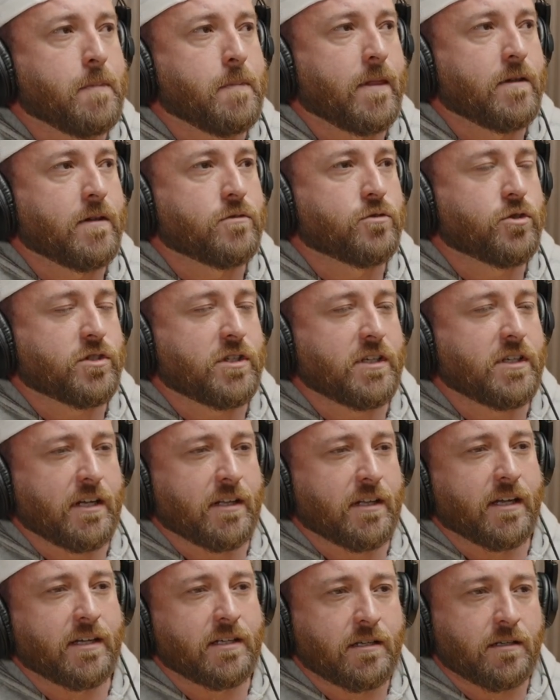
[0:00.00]
just to
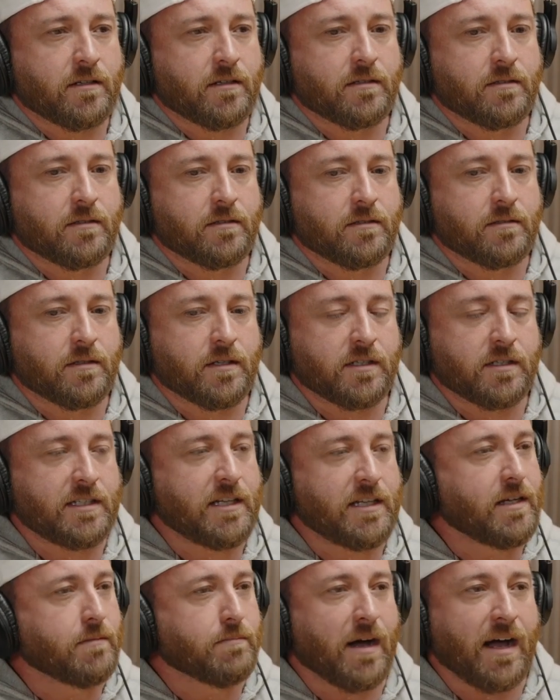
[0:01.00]
get like a
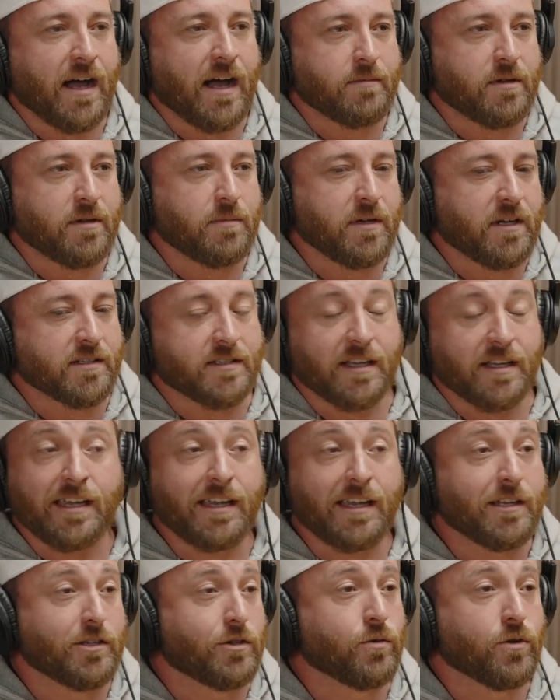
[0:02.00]
team behind me because I
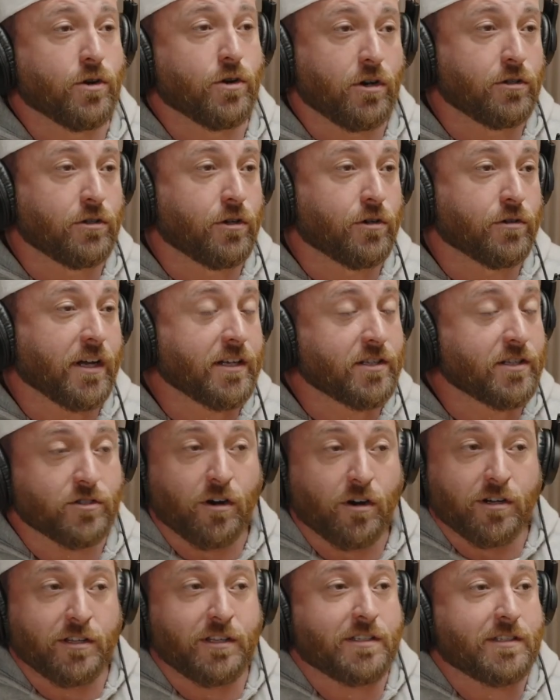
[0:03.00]
can't do it all alone. I
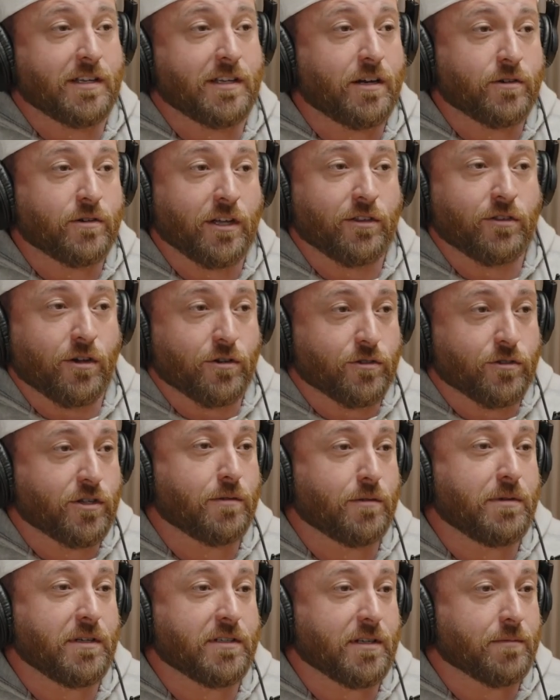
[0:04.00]
started this out and I thought it was
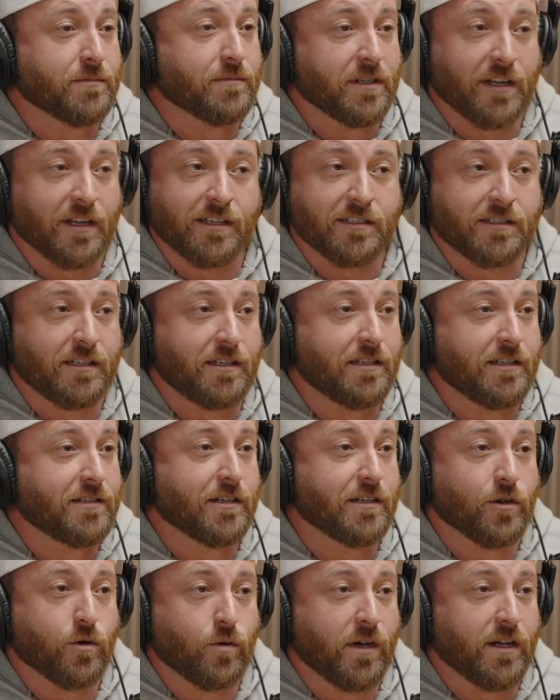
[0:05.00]
going to be something nice,
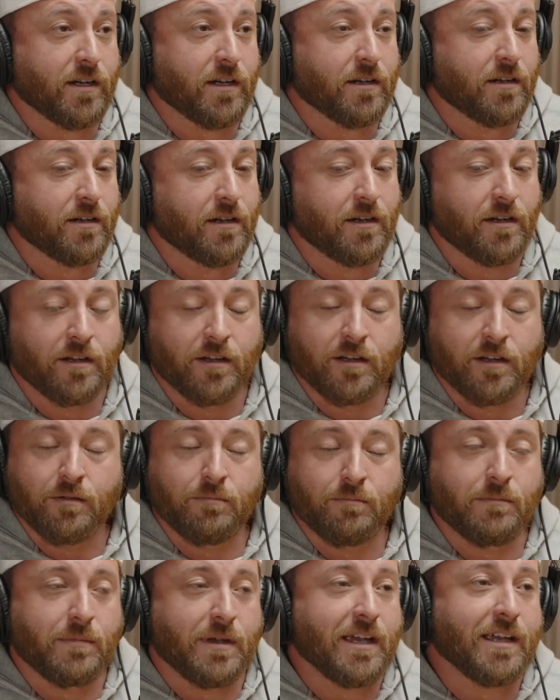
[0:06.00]
easy, and quick.
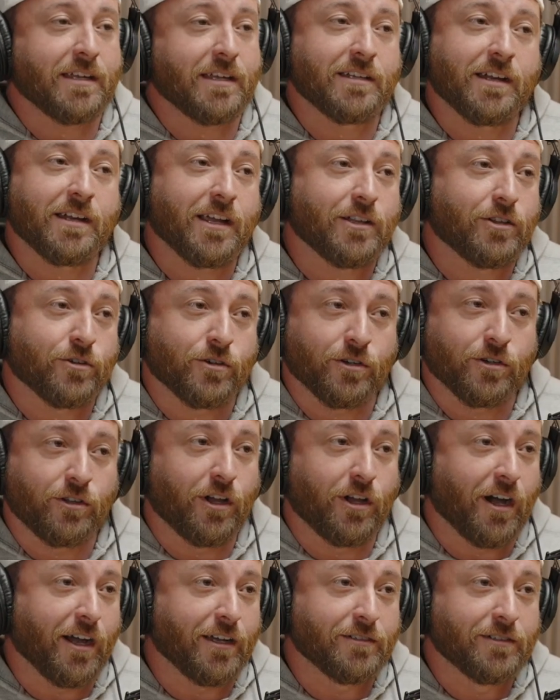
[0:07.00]
Man, did I learn a
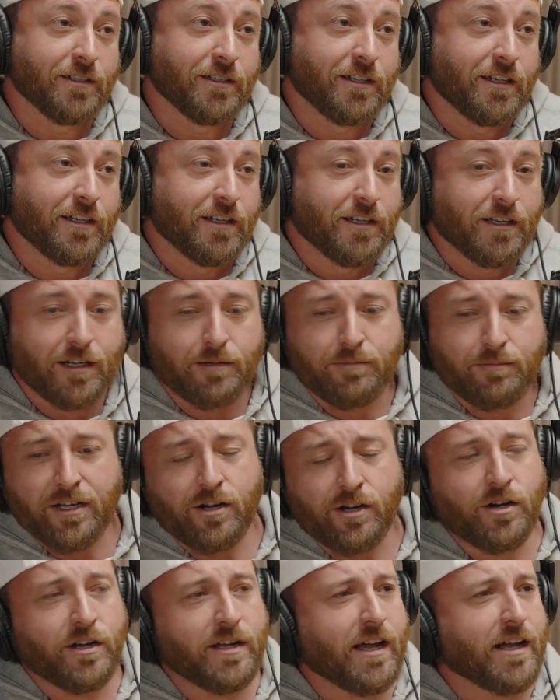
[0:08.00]
lot. I'm like,
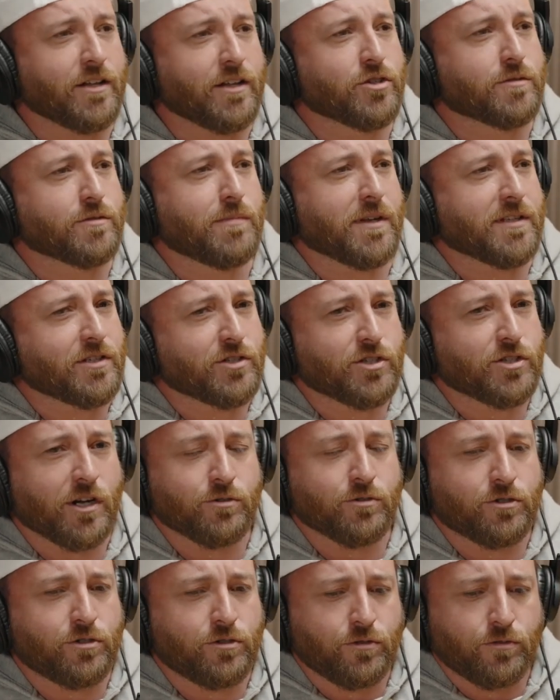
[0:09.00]
oh yeah, I'll just message
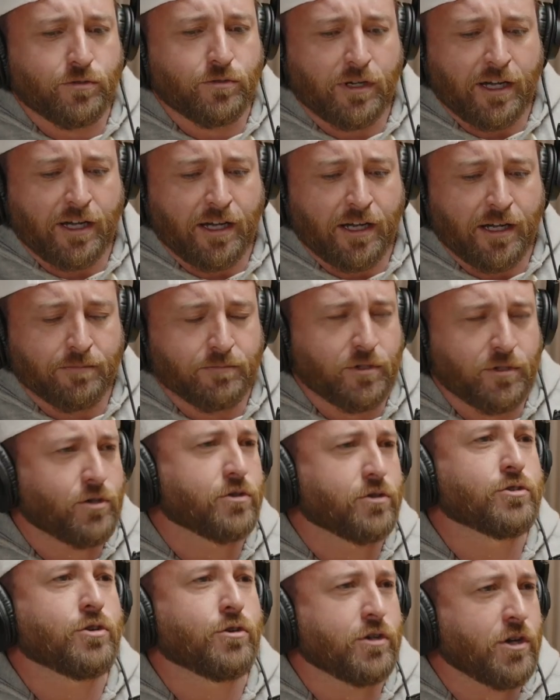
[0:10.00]
out to,
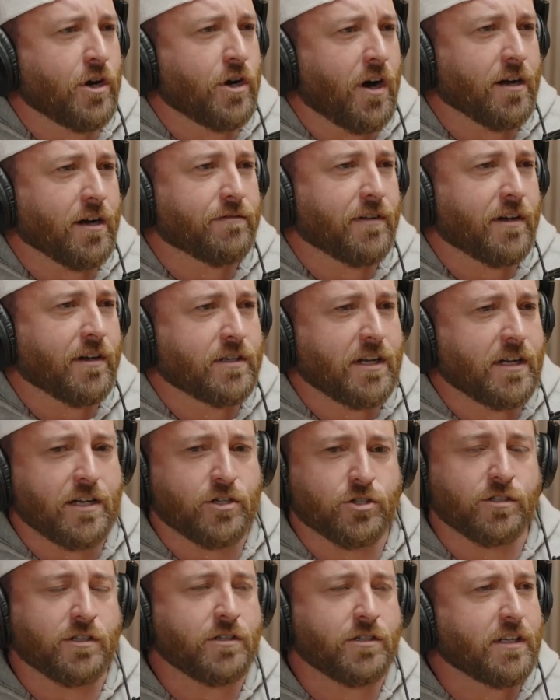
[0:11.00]
the Tony Hawk
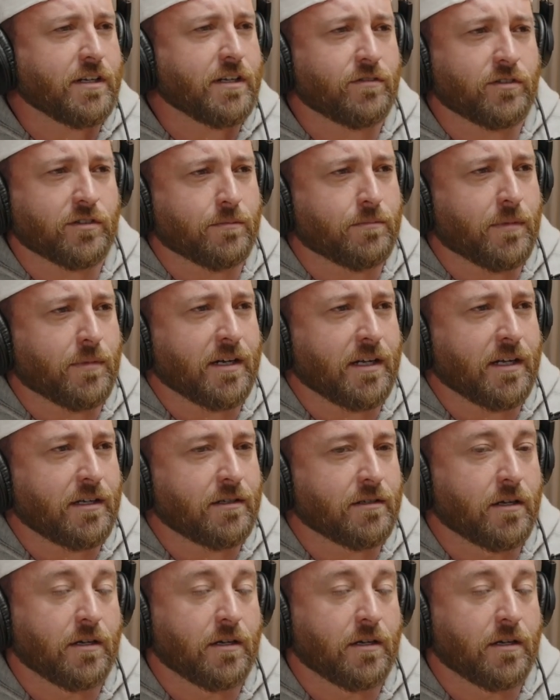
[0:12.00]
Foundation. They'll give some money.